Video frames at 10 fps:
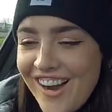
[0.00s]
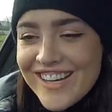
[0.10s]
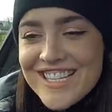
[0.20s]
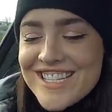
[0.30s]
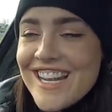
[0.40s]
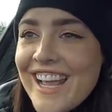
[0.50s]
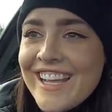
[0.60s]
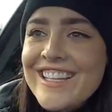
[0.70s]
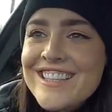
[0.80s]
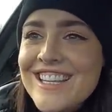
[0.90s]

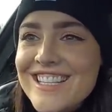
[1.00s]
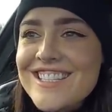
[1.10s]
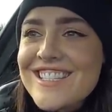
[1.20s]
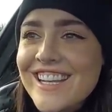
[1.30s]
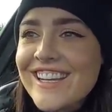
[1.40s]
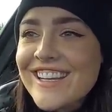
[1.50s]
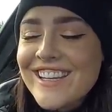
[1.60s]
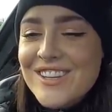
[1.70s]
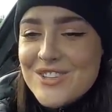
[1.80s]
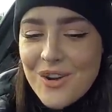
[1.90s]
Honestly, this
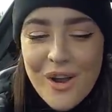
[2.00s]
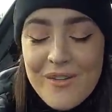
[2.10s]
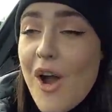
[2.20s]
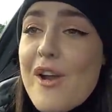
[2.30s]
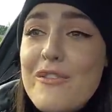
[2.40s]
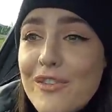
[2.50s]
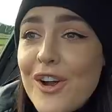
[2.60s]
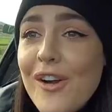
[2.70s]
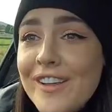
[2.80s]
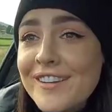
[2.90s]
thing drive. I've
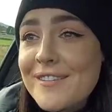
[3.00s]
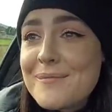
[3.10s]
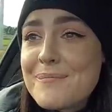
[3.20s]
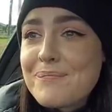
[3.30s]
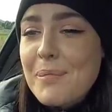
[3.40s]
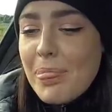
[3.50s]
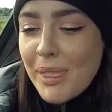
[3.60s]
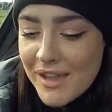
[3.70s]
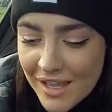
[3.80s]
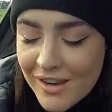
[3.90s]

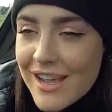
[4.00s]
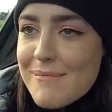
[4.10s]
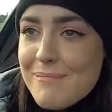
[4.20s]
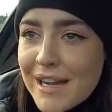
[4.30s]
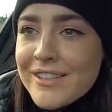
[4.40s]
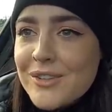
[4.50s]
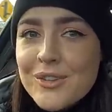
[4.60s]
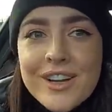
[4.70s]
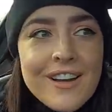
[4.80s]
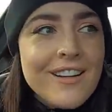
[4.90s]
forgotten
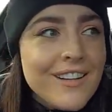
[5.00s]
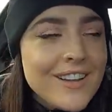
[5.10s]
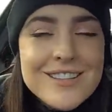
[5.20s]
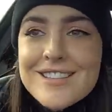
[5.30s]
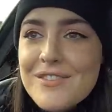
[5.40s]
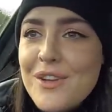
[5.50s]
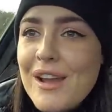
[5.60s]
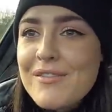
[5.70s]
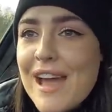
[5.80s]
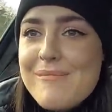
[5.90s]
manual cars. If you
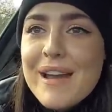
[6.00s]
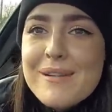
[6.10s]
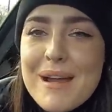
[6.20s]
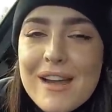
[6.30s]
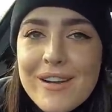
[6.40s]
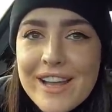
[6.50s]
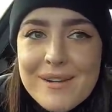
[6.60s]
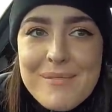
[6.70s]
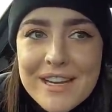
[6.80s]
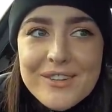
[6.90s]
have that amount of power
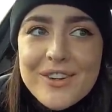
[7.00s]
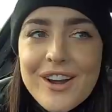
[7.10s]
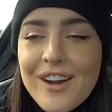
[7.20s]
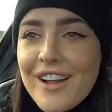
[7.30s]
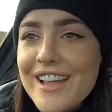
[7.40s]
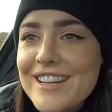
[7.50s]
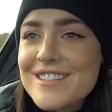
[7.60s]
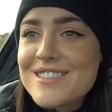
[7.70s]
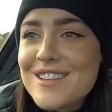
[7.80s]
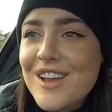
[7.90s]
in a manual car, it
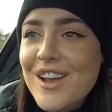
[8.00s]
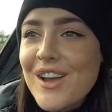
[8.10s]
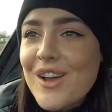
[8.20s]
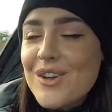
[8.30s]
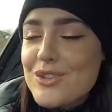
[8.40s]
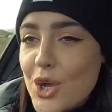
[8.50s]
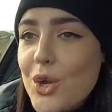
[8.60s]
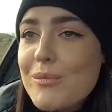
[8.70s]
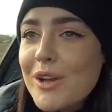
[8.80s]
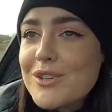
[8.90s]
is
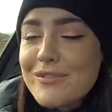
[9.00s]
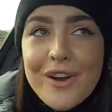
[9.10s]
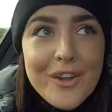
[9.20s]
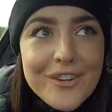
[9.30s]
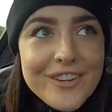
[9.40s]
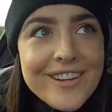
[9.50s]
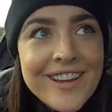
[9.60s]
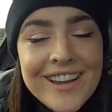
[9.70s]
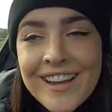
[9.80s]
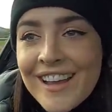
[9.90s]
too much
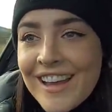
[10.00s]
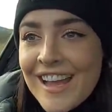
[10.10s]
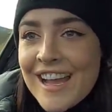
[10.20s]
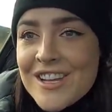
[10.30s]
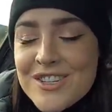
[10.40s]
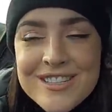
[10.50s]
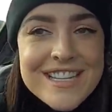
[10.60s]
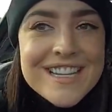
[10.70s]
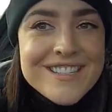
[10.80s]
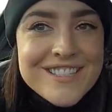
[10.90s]
fun. Just
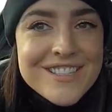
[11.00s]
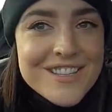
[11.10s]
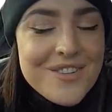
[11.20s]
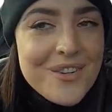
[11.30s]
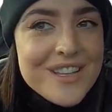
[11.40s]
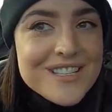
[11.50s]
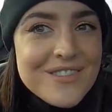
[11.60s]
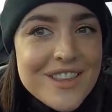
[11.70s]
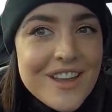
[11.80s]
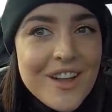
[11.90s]
listen to the noise
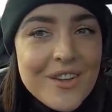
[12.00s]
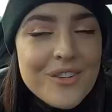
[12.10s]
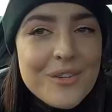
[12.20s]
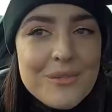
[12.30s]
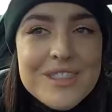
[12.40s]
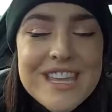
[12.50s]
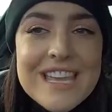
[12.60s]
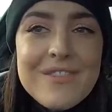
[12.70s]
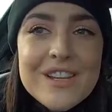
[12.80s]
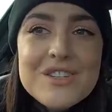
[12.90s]
of it though. With the
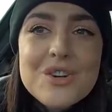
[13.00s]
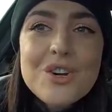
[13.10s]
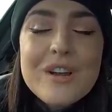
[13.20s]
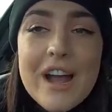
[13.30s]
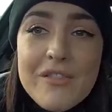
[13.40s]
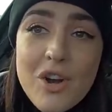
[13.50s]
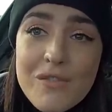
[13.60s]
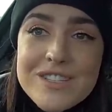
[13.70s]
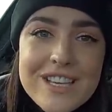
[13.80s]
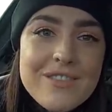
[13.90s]
eVenturi, I've got
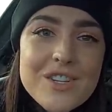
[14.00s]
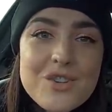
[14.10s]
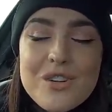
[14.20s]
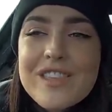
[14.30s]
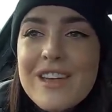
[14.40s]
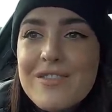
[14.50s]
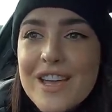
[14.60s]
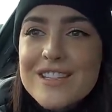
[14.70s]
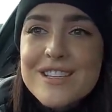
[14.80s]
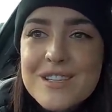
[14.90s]
obviously eVenturi and the
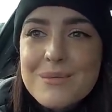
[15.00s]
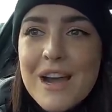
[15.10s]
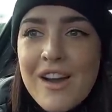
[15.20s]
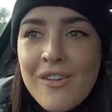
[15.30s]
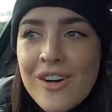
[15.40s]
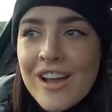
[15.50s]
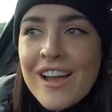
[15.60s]
F80 as well.